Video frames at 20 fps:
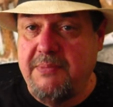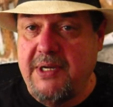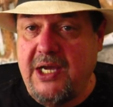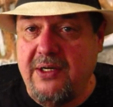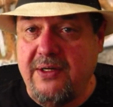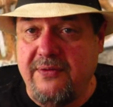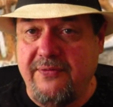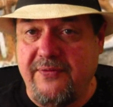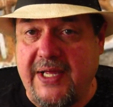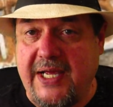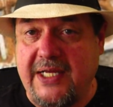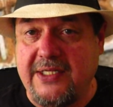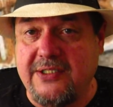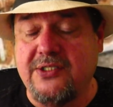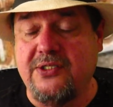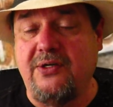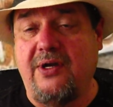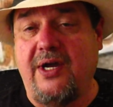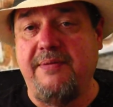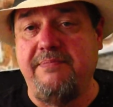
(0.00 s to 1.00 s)
amount of that,
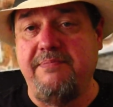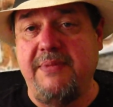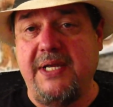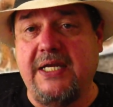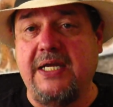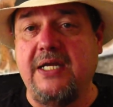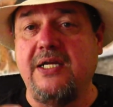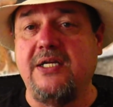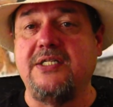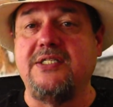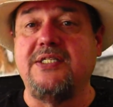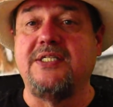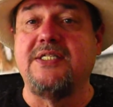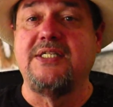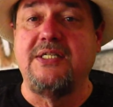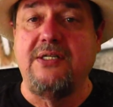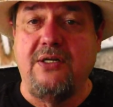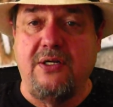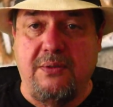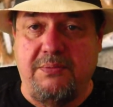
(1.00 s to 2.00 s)
so I'm making
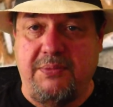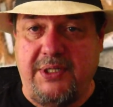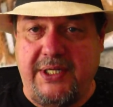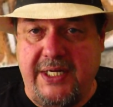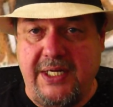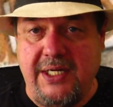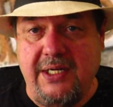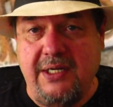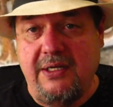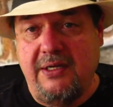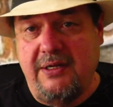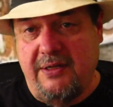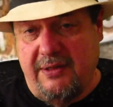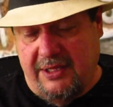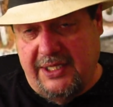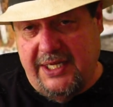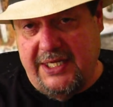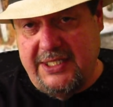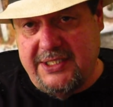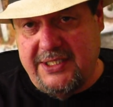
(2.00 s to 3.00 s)
considerably
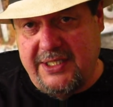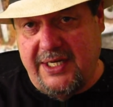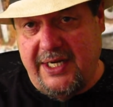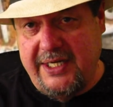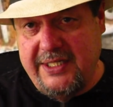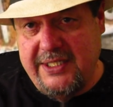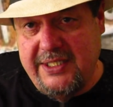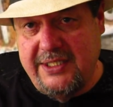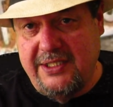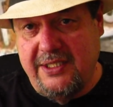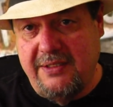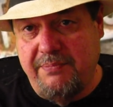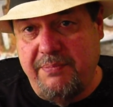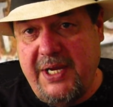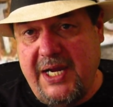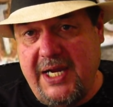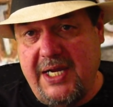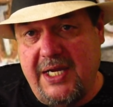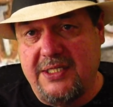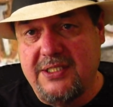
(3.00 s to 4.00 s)
less than I did in the
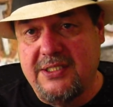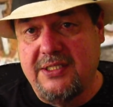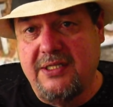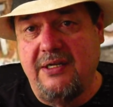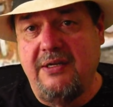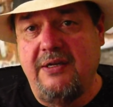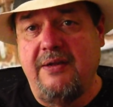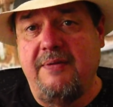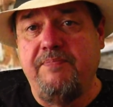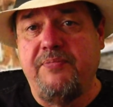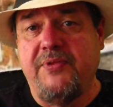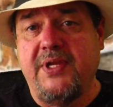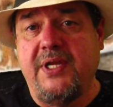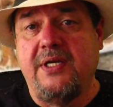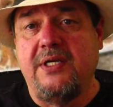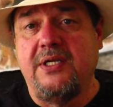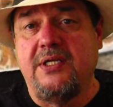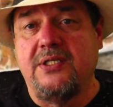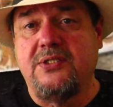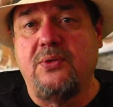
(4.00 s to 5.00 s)
past.
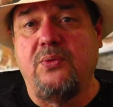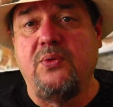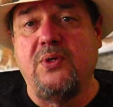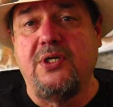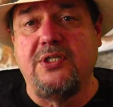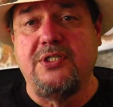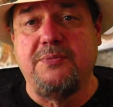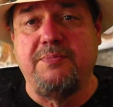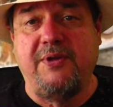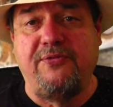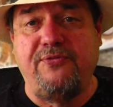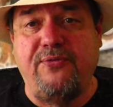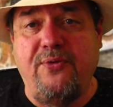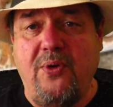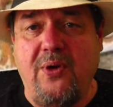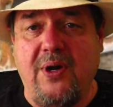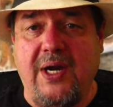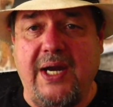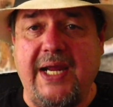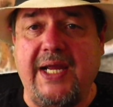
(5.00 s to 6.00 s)
So whereas
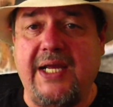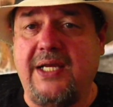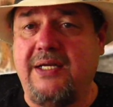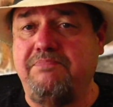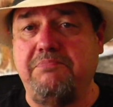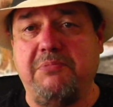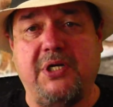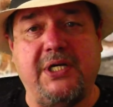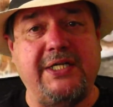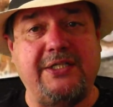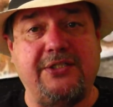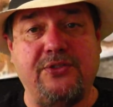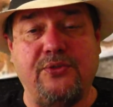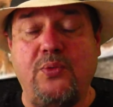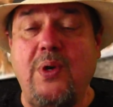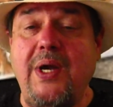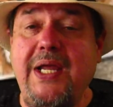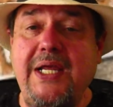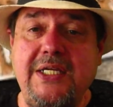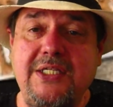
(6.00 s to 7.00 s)
before I had money to
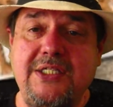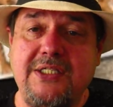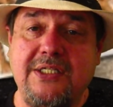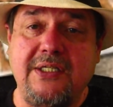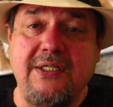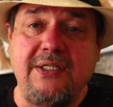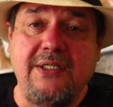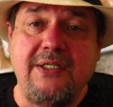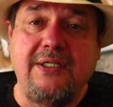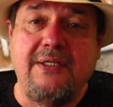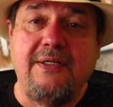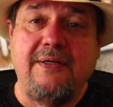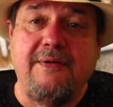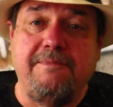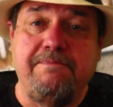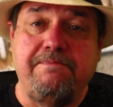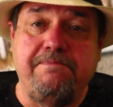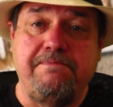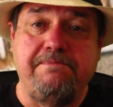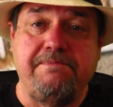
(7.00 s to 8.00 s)
waste,
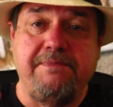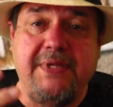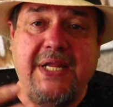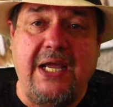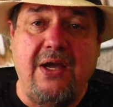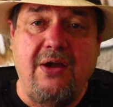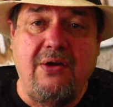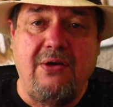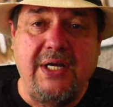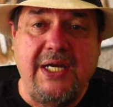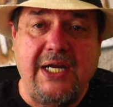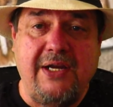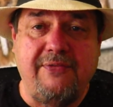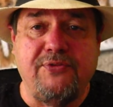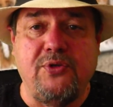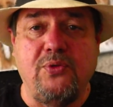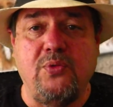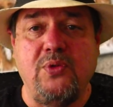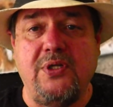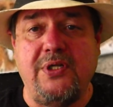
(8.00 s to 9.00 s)
now I have
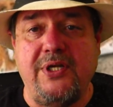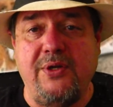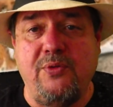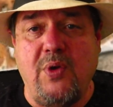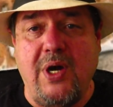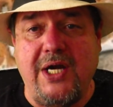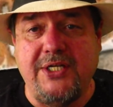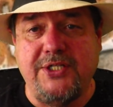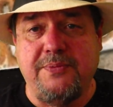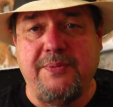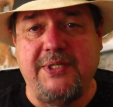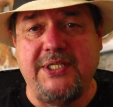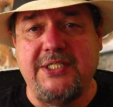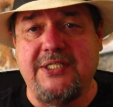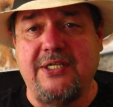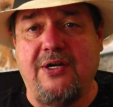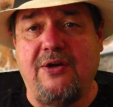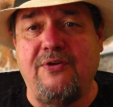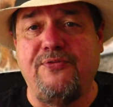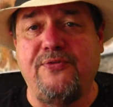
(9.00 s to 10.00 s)
to really watch
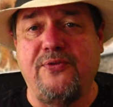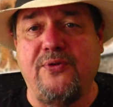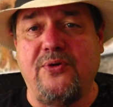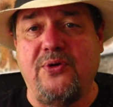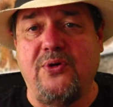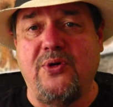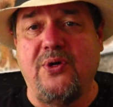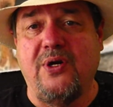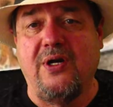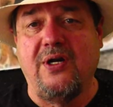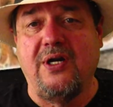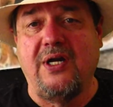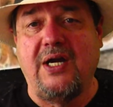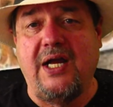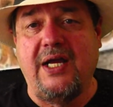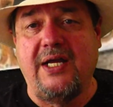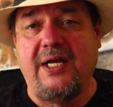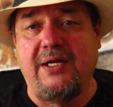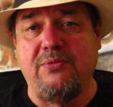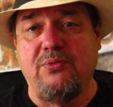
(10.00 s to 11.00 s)
myself
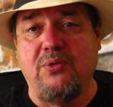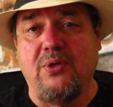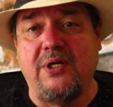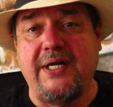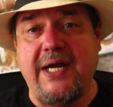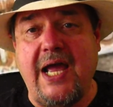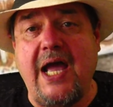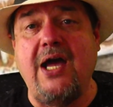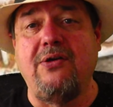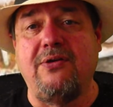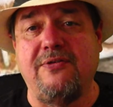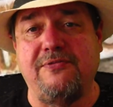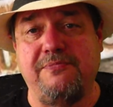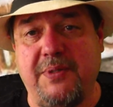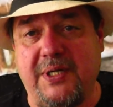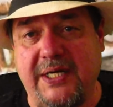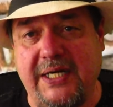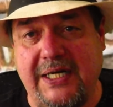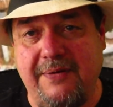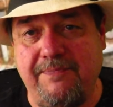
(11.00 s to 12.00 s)
or I run out of
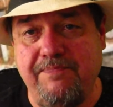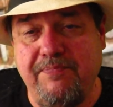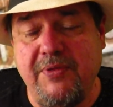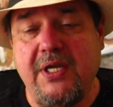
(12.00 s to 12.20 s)
money.